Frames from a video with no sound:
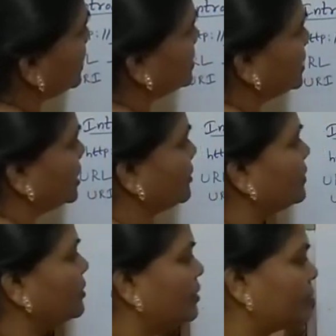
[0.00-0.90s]
each and
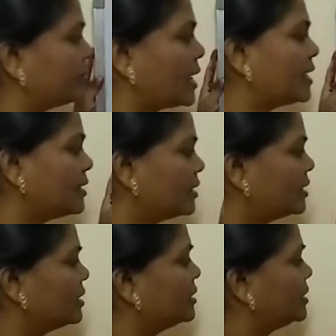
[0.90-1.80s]
every website.
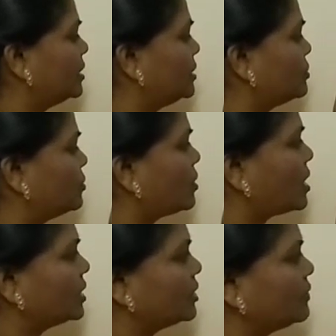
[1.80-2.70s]
These two
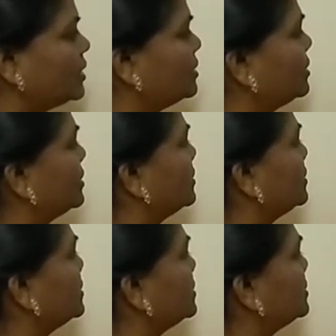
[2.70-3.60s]
are given.
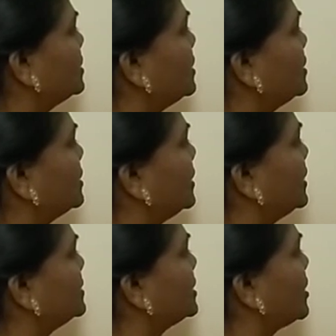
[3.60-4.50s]
This is the
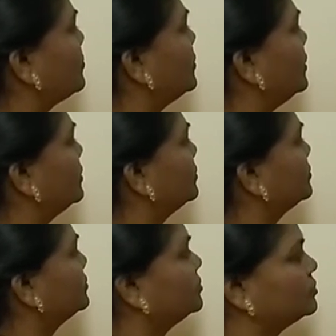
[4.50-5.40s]
example.
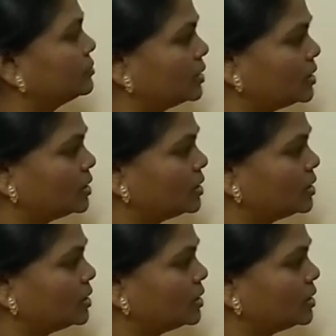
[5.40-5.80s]
Okay,